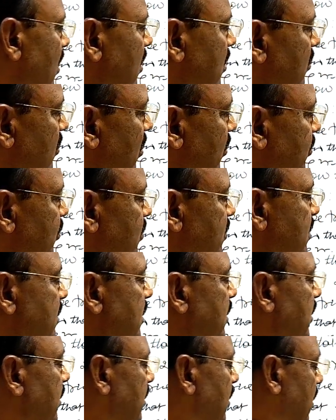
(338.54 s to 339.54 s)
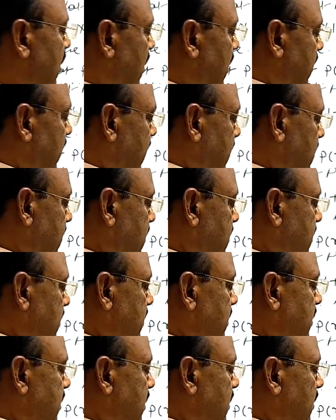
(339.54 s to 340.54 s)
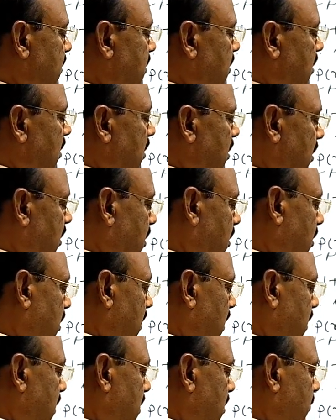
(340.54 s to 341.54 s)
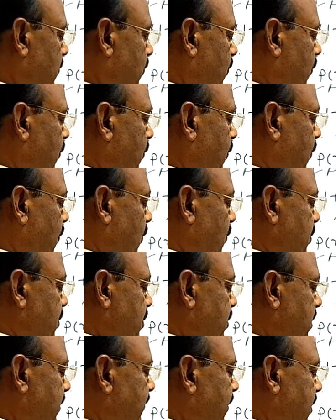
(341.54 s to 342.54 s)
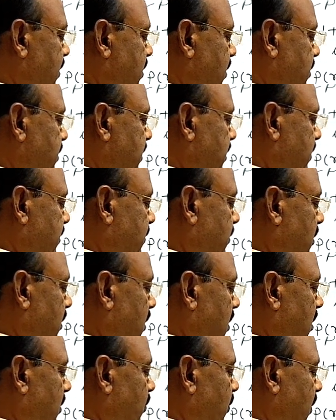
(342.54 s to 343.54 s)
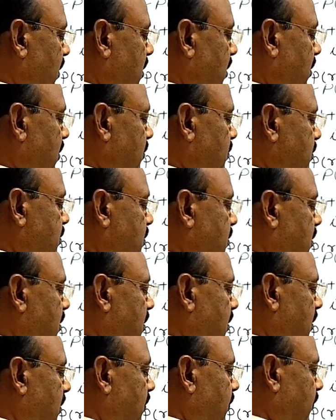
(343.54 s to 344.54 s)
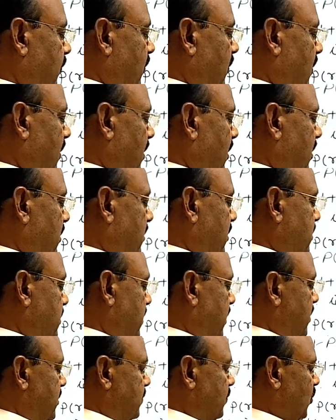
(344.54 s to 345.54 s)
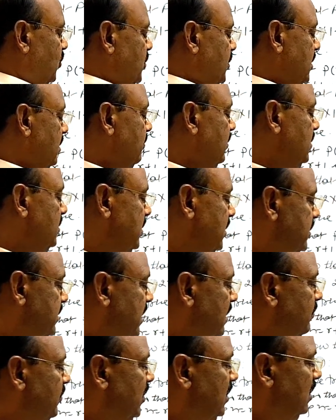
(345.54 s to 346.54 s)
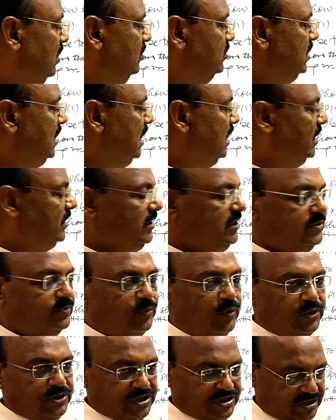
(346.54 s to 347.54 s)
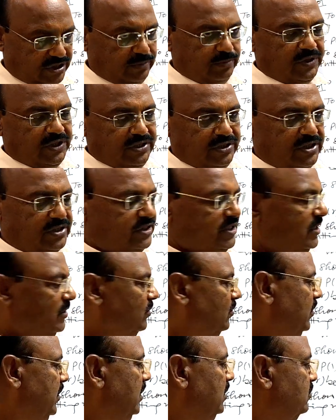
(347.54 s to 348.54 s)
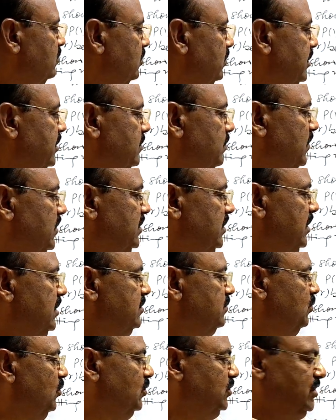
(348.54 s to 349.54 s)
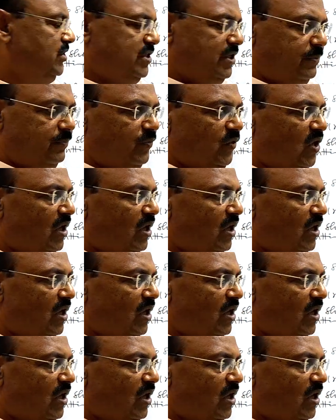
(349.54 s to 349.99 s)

Now you see here, this is a positive integer, because this is positive integer because r is positive integer. Okay, so this much is positive.